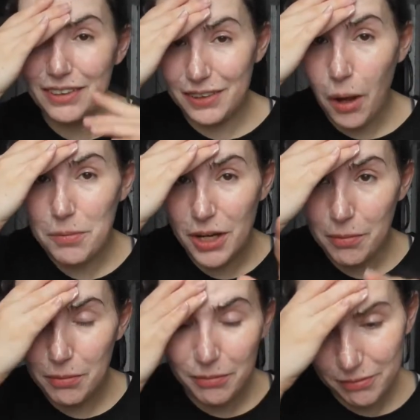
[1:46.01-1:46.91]
Top
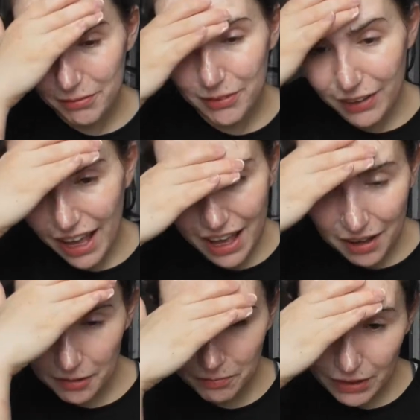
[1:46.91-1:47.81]
tip.
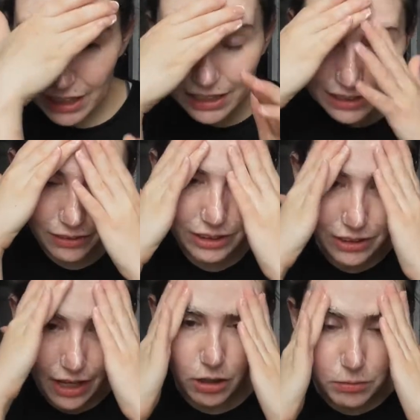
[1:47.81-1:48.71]
This also
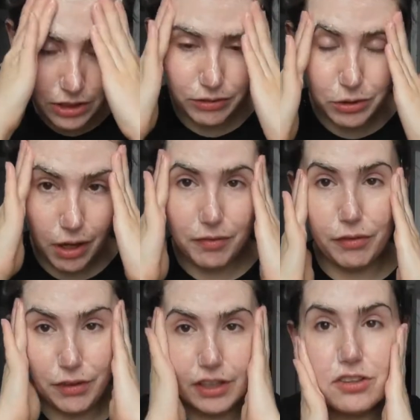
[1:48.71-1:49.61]
helps if you have a
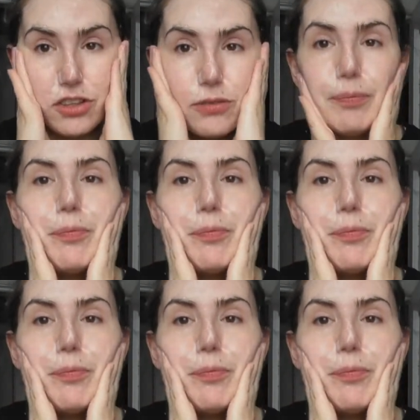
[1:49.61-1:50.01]
fringe.